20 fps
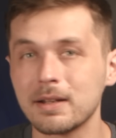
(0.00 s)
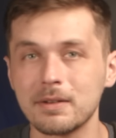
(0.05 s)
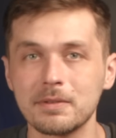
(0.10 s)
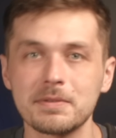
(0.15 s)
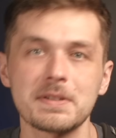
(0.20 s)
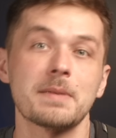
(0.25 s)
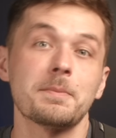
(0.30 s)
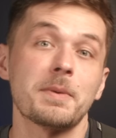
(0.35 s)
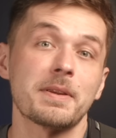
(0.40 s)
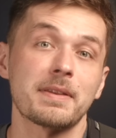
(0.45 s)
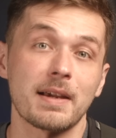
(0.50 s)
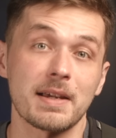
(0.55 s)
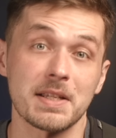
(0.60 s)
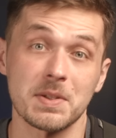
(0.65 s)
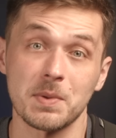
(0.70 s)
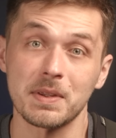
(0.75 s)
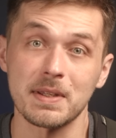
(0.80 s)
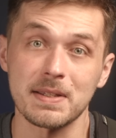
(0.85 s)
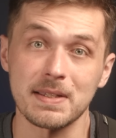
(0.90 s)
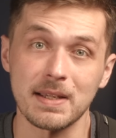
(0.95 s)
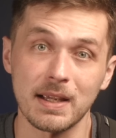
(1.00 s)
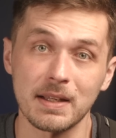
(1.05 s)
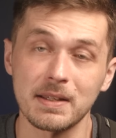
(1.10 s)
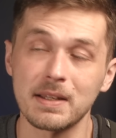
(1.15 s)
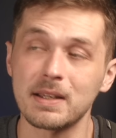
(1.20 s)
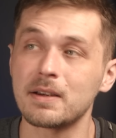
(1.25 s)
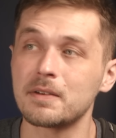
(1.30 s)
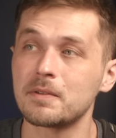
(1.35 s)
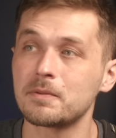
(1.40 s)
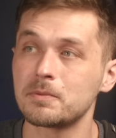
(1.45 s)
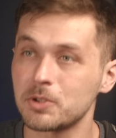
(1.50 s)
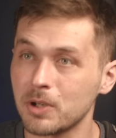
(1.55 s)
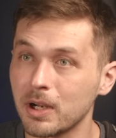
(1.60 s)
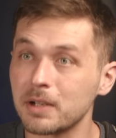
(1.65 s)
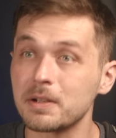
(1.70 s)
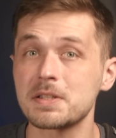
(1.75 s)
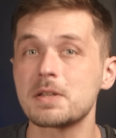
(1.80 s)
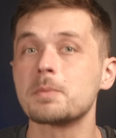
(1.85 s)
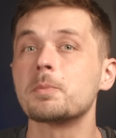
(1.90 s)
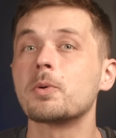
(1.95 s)
of sympathize with this idea of
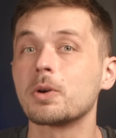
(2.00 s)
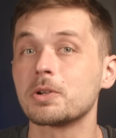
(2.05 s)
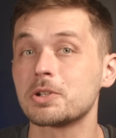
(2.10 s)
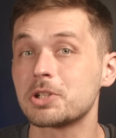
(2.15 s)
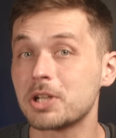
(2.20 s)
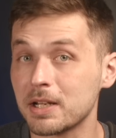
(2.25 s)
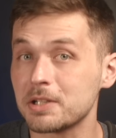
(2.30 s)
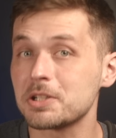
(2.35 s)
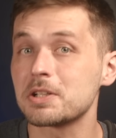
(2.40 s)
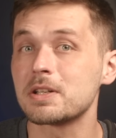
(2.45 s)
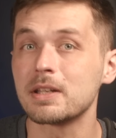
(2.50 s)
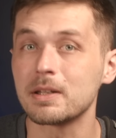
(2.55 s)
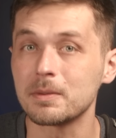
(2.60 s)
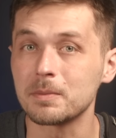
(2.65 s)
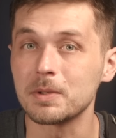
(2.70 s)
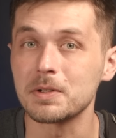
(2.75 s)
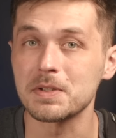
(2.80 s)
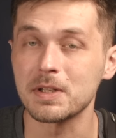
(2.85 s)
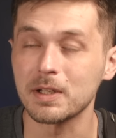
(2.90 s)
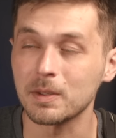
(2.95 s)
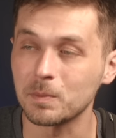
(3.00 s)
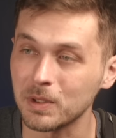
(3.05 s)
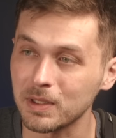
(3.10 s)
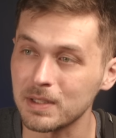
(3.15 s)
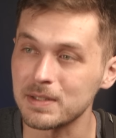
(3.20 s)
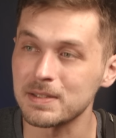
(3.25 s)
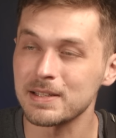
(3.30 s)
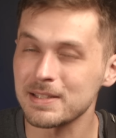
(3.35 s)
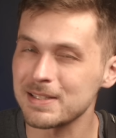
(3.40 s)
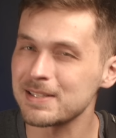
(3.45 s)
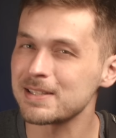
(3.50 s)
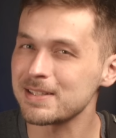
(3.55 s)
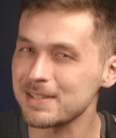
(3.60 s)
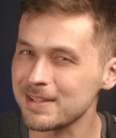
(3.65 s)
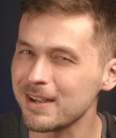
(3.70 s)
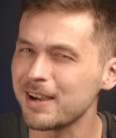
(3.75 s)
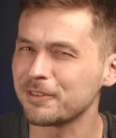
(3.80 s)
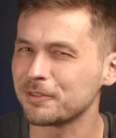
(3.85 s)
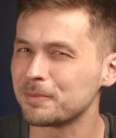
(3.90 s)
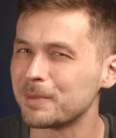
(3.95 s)
trying to support Chechnyan music, because this
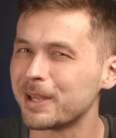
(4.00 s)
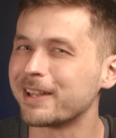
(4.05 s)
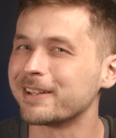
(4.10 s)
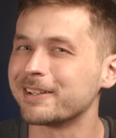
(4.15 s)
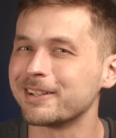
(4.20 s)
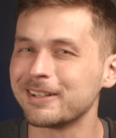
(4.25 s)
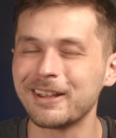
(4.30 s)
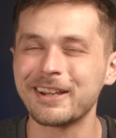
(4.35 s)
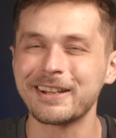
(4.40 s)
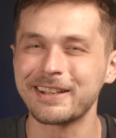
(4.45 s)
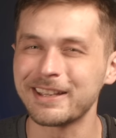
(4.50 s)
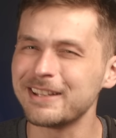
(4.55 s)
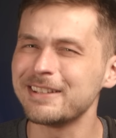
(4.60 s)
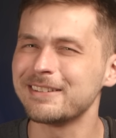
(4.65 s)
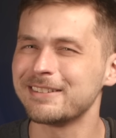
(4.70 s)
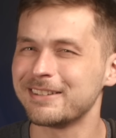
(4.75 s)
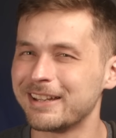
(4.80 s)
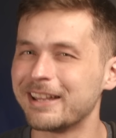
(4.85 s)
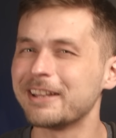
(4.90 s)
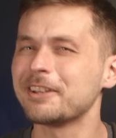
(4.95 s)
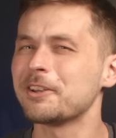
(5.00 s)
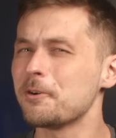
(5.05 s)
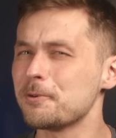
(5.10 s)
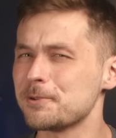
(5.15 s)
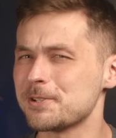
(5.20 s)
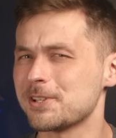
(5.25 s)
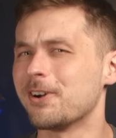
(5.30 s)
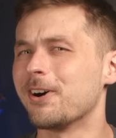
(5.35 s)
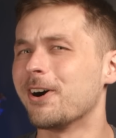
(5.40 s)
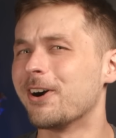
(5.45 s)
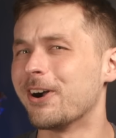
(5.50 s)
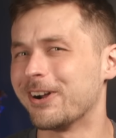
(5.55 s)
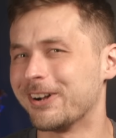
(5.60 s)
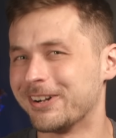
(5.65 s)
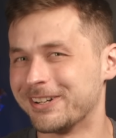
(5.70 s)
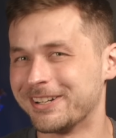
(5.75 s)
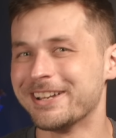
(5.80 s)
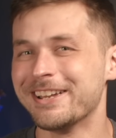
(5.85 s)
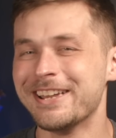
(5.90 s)
stuff, man, like it goes hard.